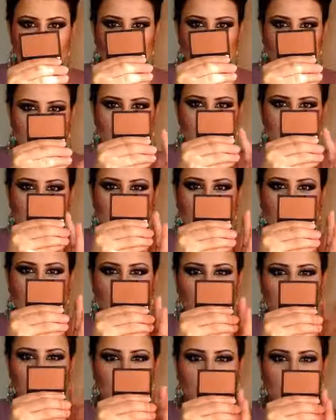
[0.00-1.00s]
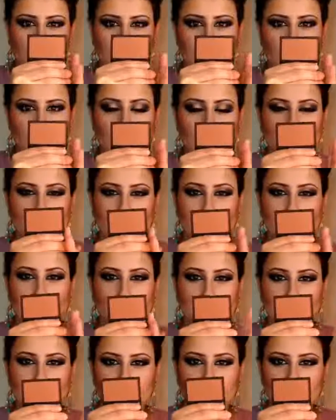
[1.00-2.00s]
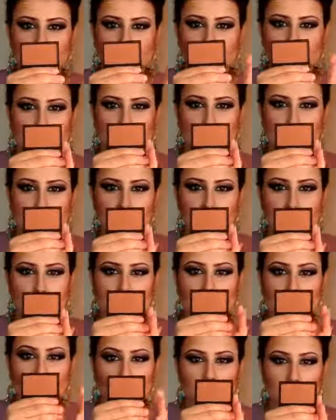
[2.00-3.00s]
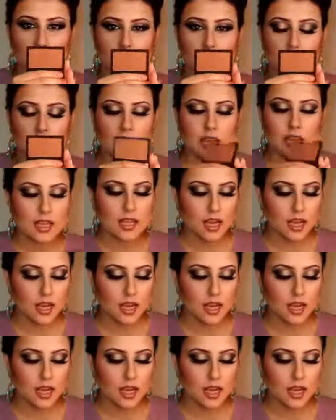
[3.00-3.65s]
It looks like kind of a brownie blush with golden